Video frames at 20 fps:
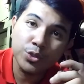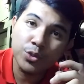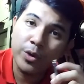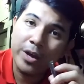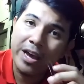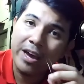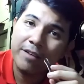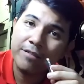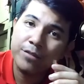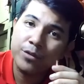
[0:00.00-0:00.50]

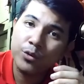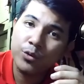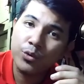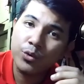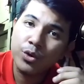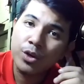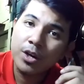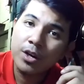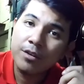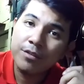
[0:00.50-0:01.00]
So
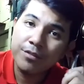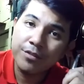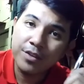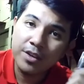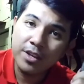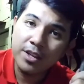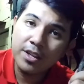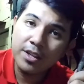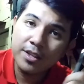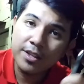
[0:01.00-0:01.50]
after
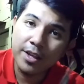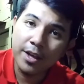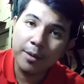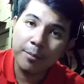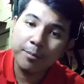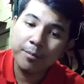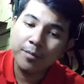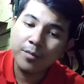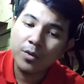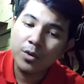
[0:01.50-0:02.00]
feeding
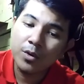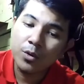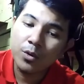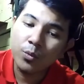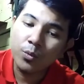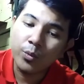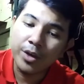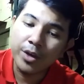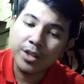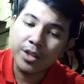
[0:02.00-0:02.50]
them
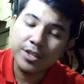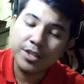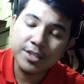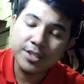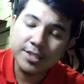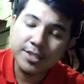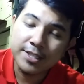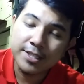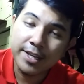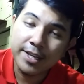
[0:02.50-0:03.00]
with
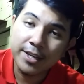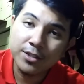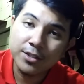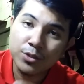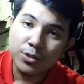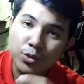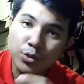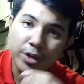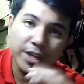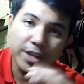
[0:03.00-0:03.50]

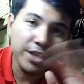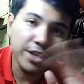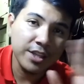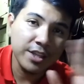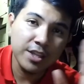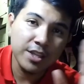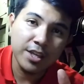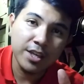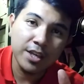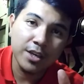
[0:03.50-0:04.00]
insects or
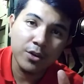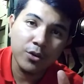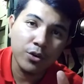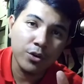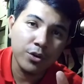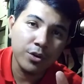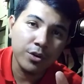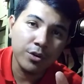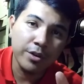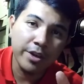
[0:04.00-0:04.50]
anything,
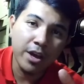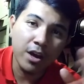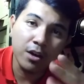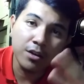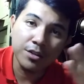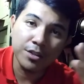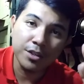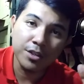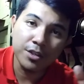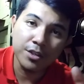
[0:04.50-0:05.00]
or
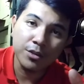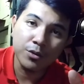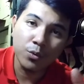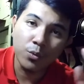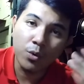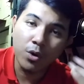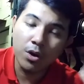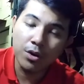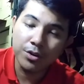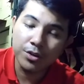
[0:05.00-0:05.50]
honey
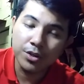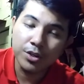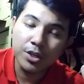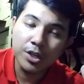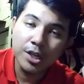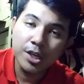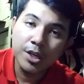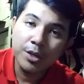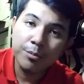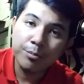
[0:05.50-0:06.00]
or water,
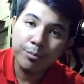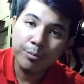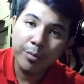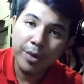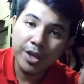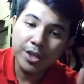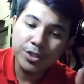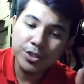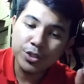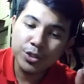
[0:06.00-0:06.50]

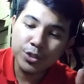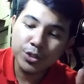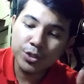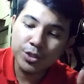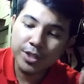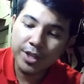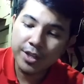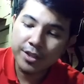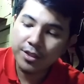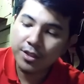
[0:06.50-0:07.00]
make
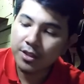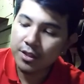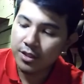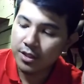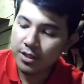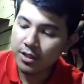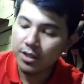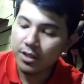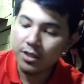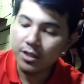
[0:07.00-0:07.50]
sure that
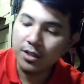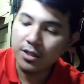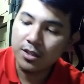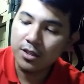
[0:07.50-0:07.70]
the